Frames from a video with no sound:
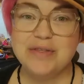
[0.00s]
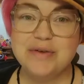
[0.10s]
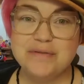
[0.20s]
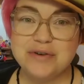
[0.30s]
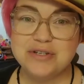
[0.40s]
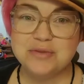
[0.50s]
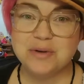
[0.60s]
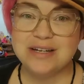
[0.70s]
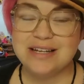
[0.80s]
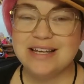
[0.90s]
The first
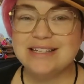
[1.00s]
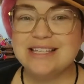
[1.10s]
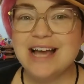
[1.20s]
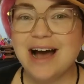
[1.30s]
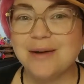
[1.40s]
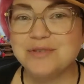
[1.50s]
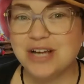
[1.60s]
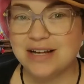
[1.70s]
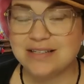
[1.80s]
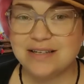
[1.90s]
one is the
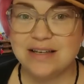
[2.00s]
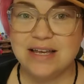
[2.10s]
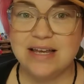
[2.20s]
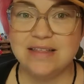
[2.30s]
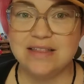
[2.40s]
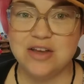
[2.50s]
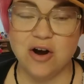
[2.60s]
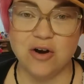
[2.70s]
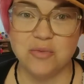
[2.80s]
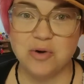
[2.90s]
objects in the
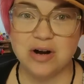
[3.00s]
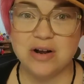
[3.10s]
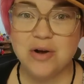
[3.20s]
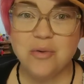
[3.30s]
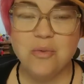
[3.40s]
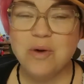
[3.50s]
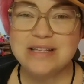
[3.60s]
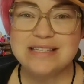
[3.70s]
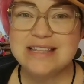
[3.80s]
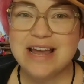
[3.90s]
artwork.
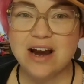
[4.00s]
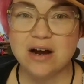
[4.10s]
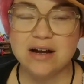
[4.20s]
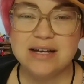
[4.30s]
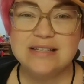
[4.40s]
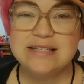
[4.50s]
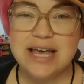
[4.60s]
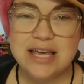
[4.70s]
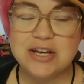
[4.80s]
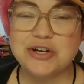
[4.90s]
What's there?
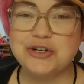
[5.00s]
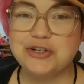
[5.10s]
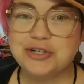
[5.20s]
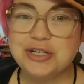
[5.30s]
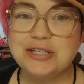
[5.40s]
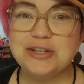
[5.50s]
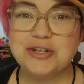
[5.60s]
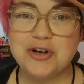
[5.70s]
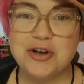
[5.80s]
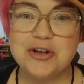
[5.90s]
Take a good
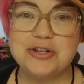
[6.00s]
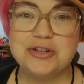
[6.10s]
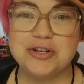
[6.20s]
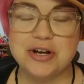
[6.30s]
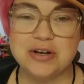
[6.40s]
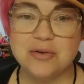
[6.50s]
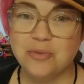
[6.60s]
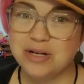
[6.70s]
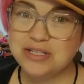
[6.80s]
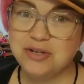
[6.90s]
long look.
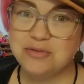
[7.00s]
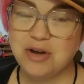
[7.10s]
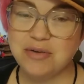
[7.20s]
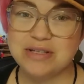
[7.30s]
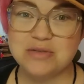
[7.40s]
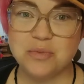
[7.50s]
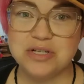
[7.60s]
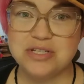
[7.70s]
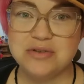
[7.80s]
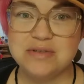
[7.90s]
What do you notice?
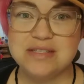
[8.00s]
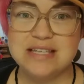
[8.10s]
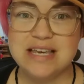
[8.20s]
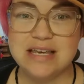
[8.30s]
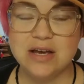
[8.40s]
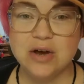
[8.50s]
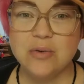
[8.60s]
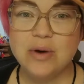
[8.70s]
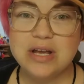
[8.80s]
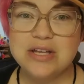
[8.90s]
What do you see?
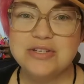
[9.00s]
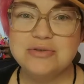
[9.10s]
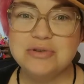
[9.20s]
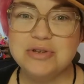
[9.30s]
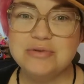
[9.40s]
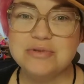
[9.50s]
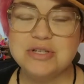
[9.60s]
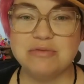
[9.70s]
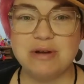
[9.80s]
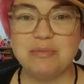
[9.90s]
What could you use
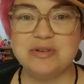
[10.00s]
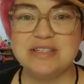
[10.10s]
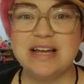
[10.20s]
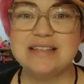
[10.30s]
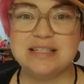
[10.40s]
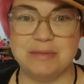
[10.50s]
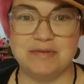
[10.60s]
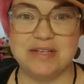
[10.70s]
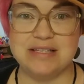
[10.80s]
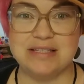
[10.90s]
to represent some
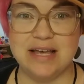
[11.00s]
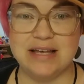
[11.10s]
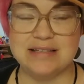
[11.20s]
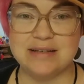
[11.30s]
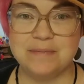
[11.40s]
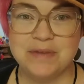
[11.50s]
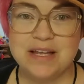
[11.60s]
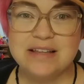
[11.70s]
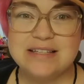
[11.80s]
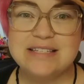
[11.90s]
of these things?
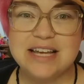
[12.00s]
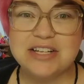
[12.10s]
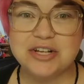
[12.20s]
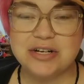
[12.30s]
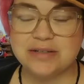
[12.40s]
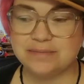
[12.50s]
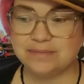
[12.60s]
Let's take a look.